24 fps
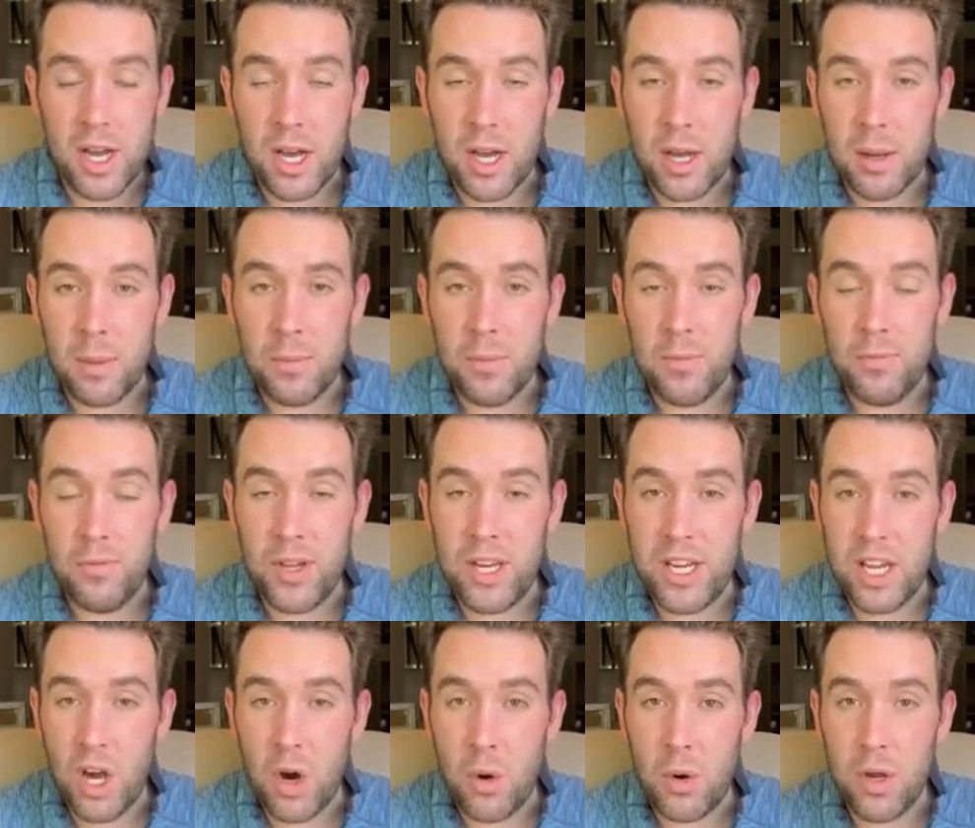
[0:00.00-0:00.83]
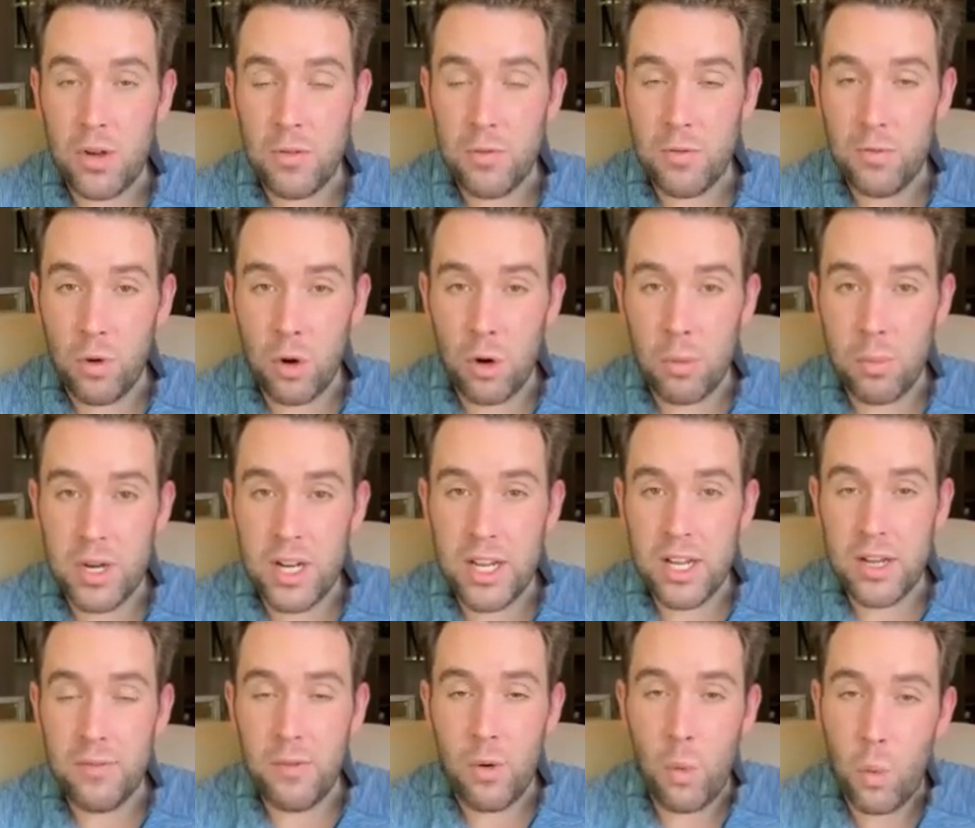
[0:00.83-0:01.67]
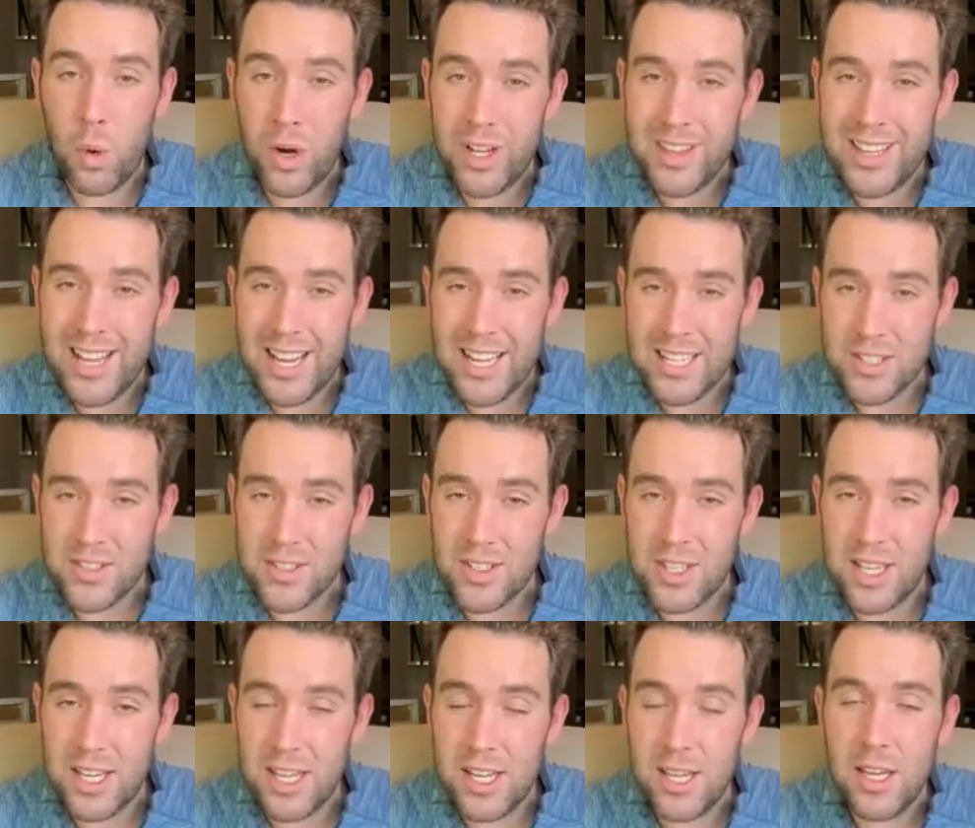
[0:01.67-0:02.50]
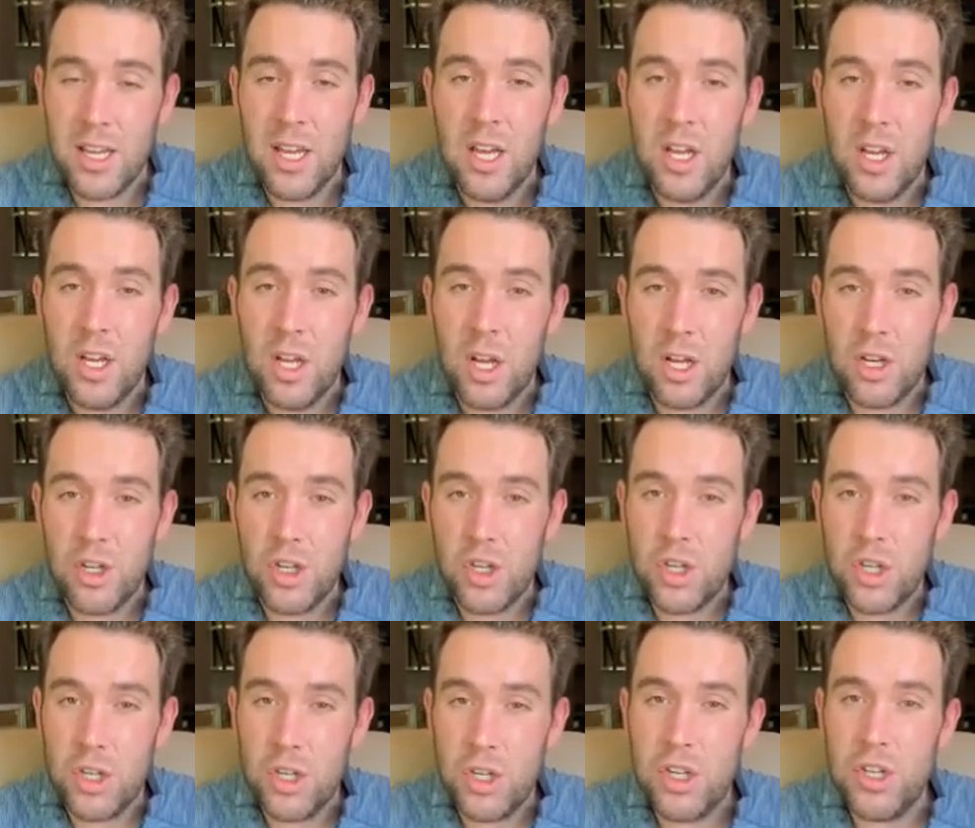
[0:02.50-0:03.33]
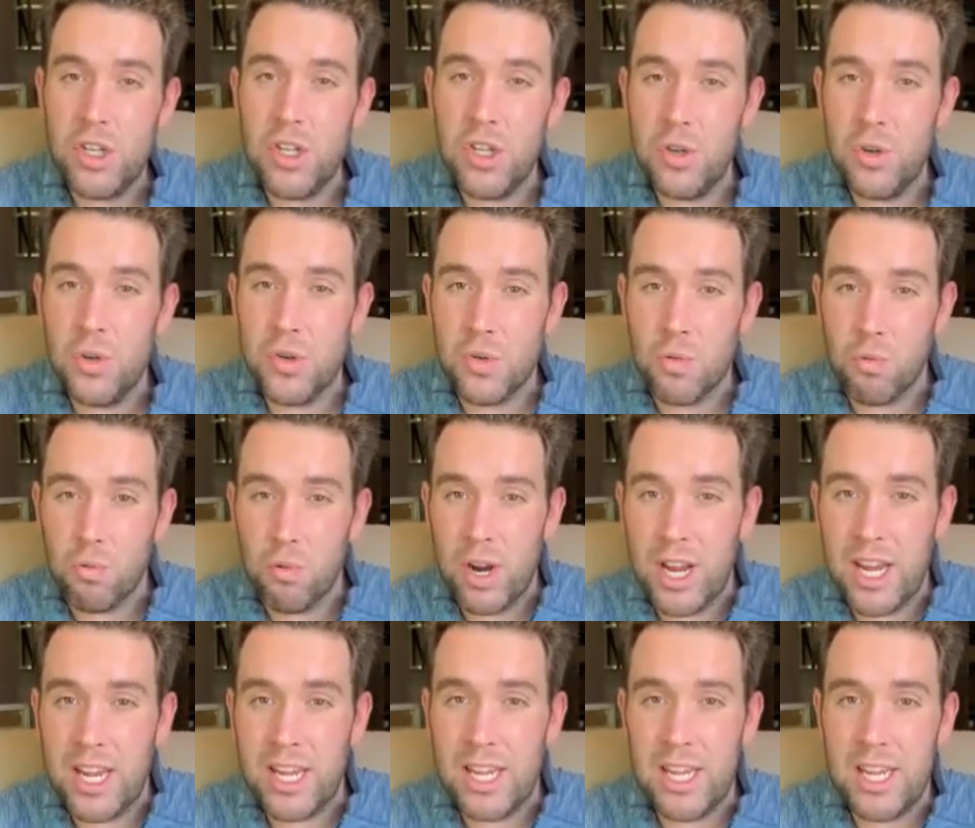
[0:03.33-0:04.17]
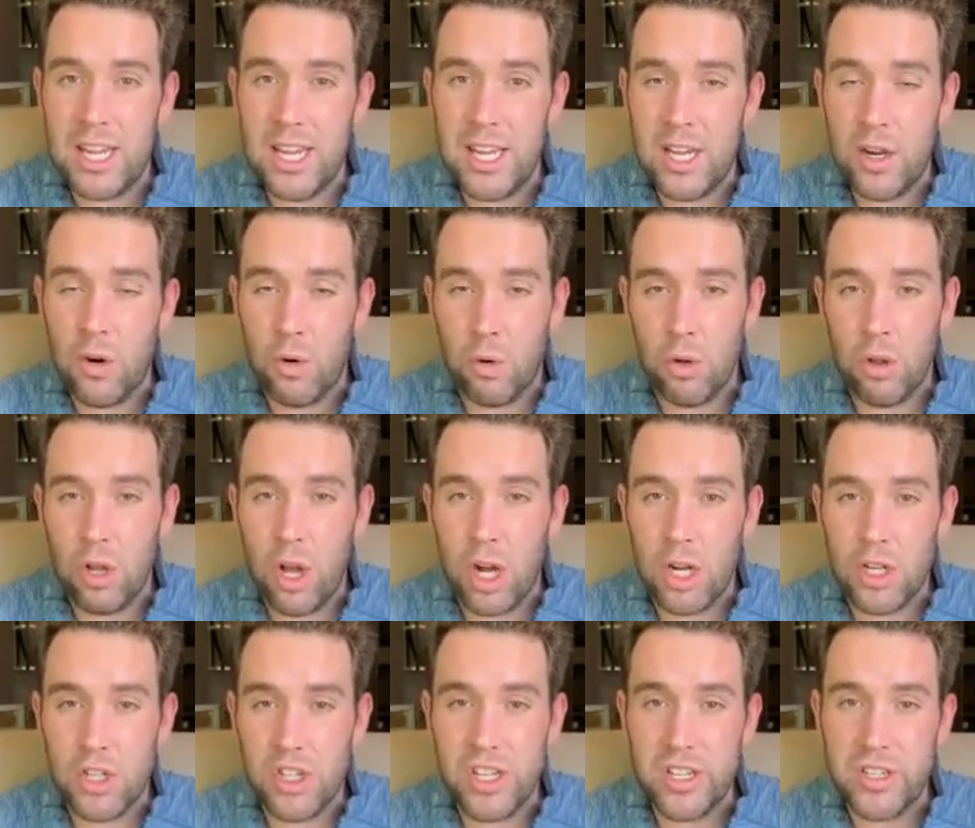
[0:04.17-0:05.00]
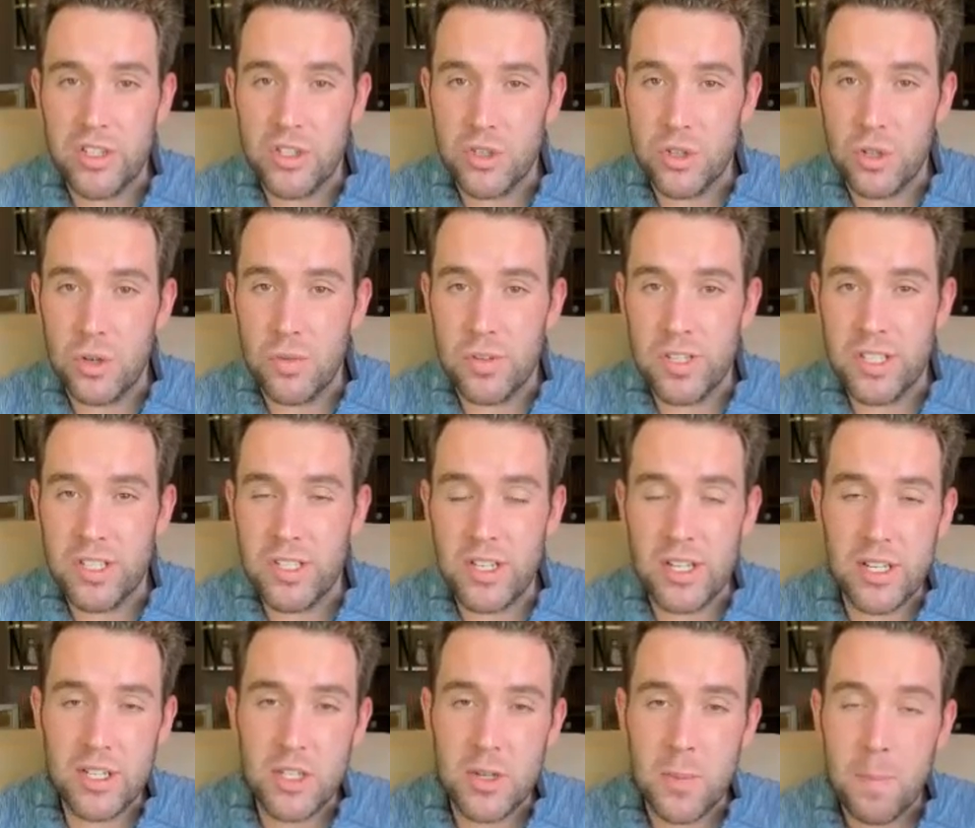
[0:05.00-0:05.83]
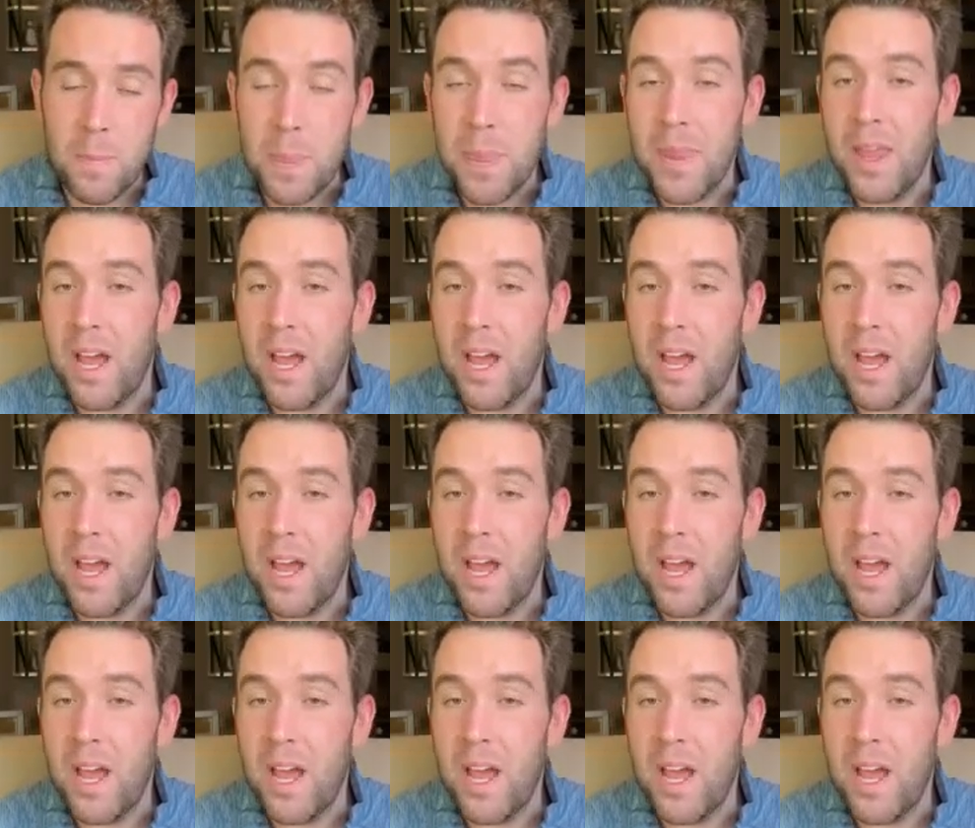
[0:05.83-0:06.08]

video informative. One last thing, should you use ranking or launching services?